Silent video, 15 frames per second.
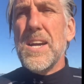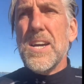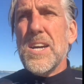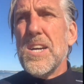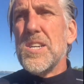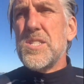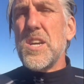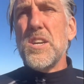
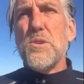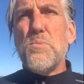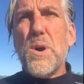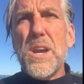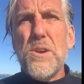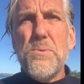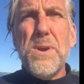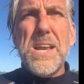So you want
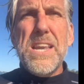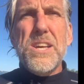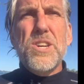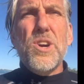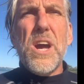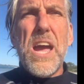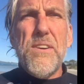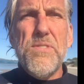to really
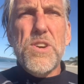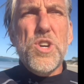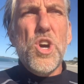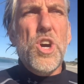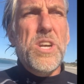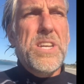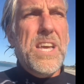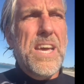good, have a good